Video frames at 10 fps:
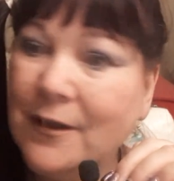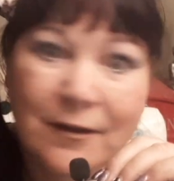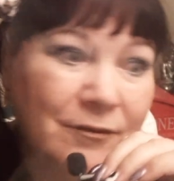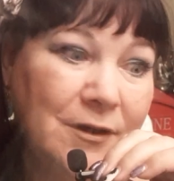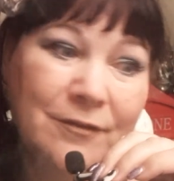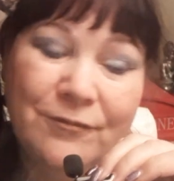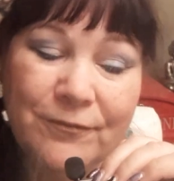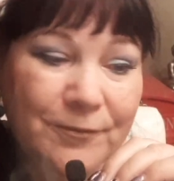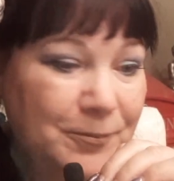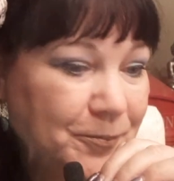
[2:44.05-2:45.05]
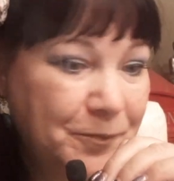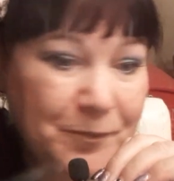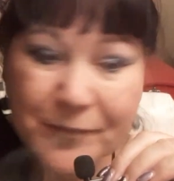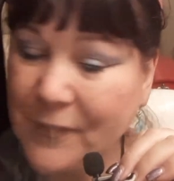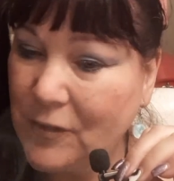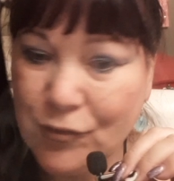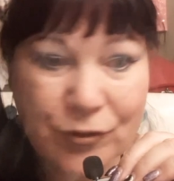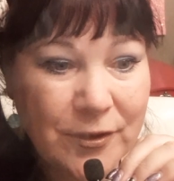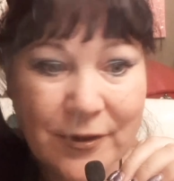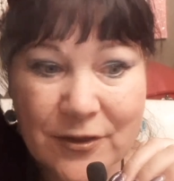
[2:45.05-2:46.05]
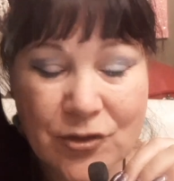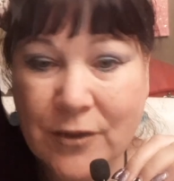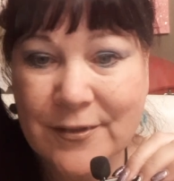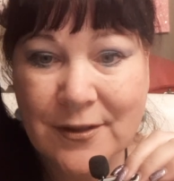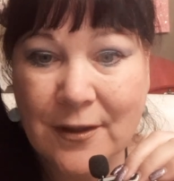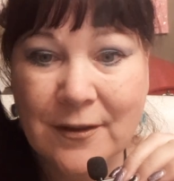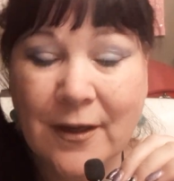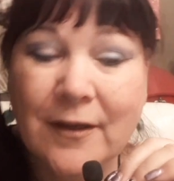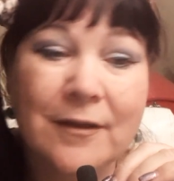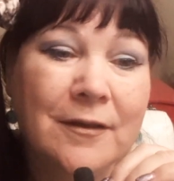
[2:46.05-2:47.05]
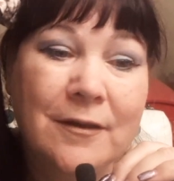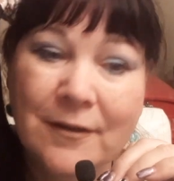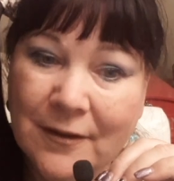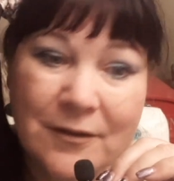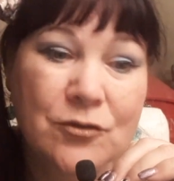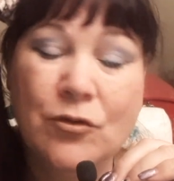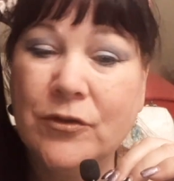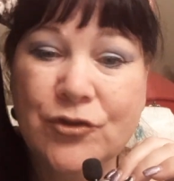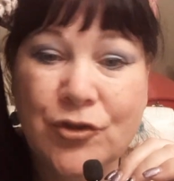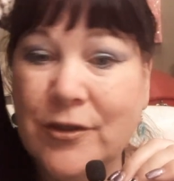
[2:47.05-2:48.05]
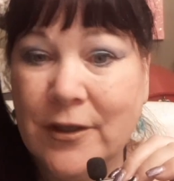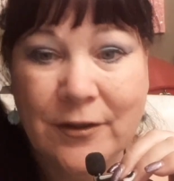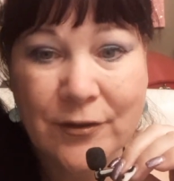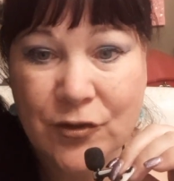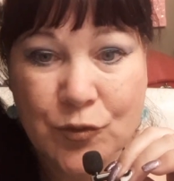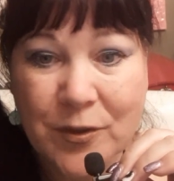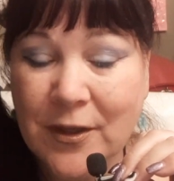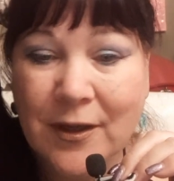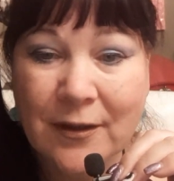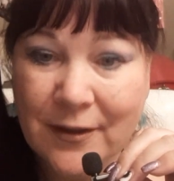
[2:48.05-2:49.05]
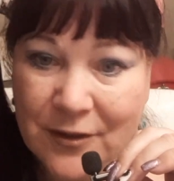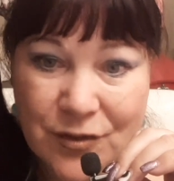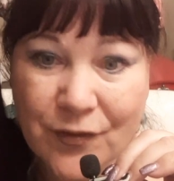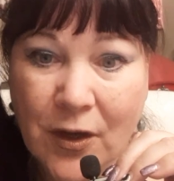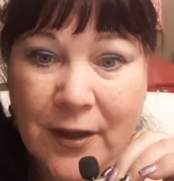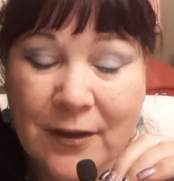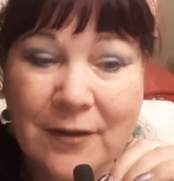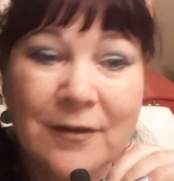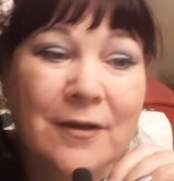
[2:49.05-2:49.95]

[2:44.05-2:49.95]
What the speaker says: Even if you did this on Sunday, as long as you did it this weekend, it's fine.